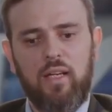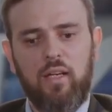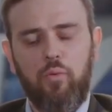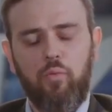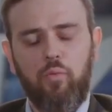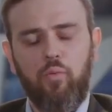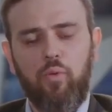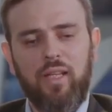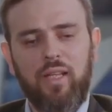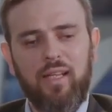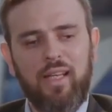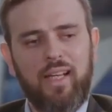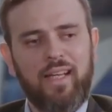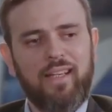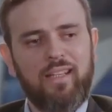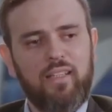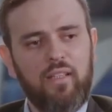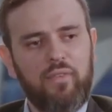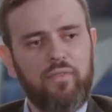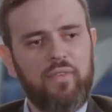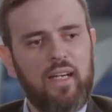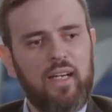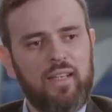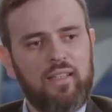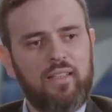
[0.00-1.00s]
we like the
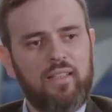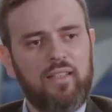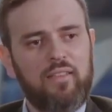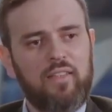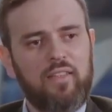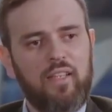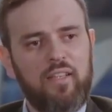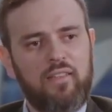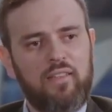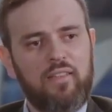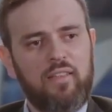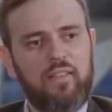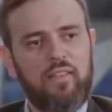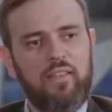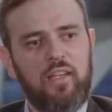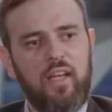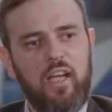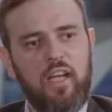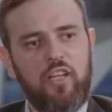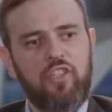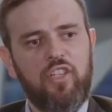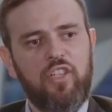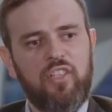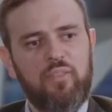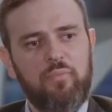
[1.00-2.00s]
fact that
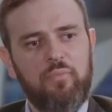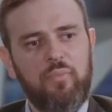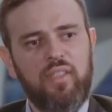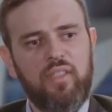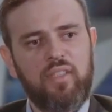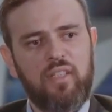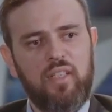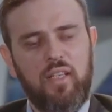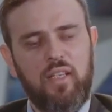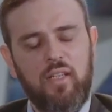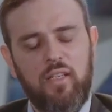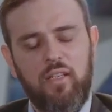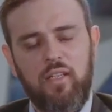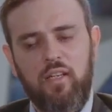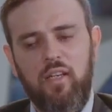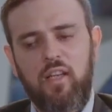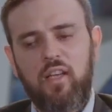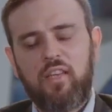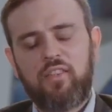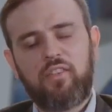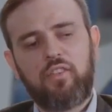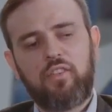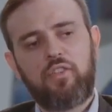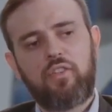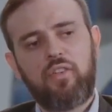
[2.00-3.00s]
HSBC
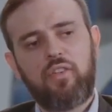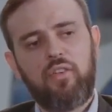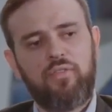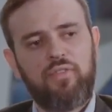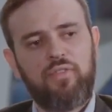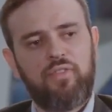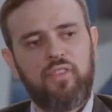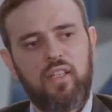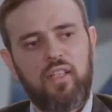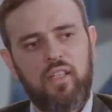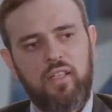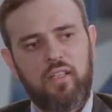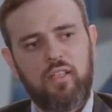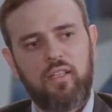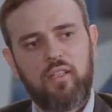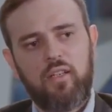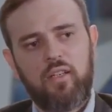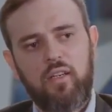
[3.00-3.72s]
is shifting